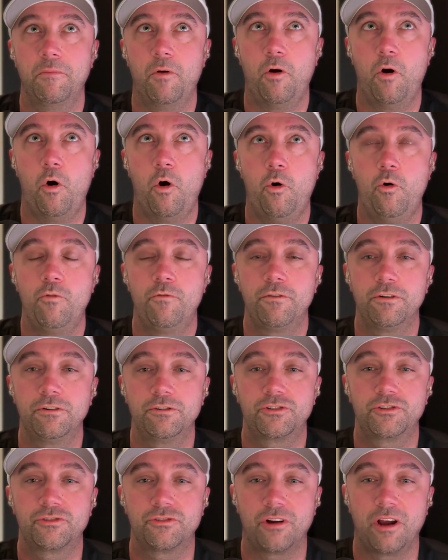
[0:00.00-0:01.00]
over
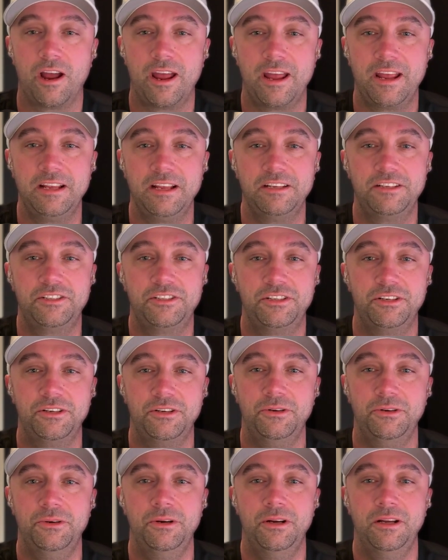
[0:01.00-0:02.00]
trying
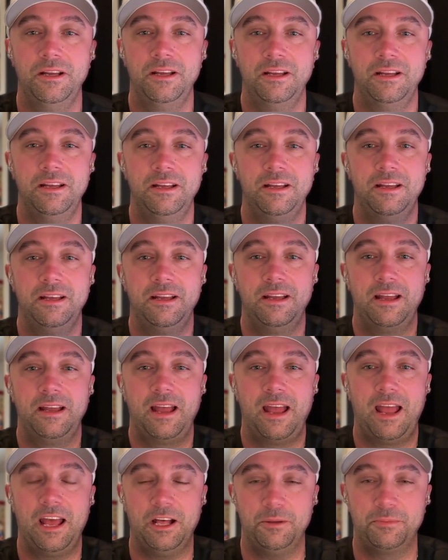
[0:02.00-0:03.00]
to
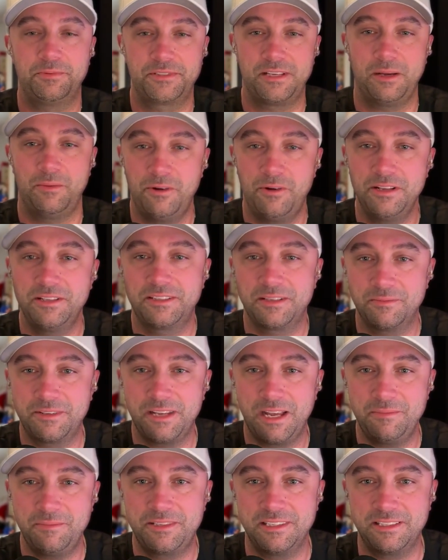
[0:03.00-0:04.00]
help someone
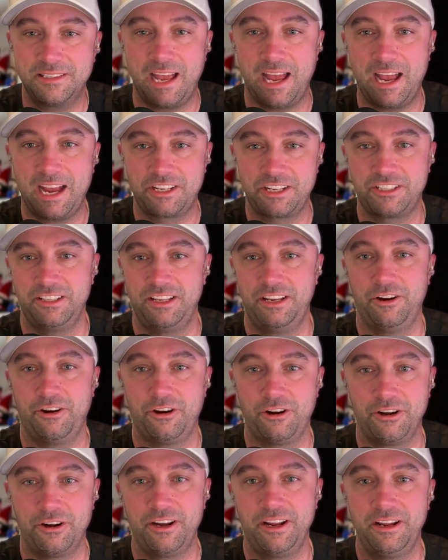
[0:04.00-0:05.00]
sometimes is actually
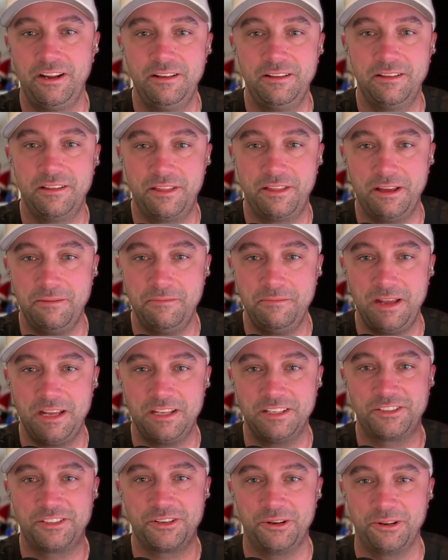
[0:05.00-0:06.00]
hurting them.
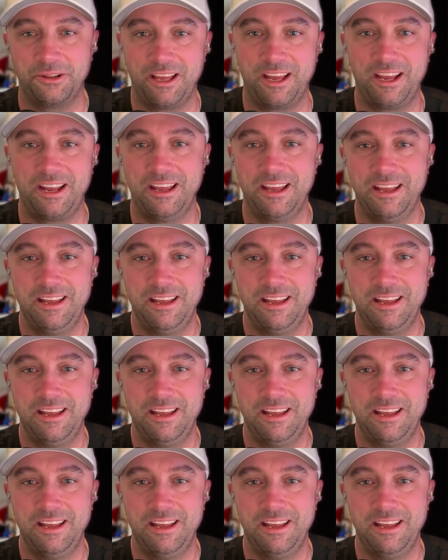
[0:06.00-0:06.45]
And so, like,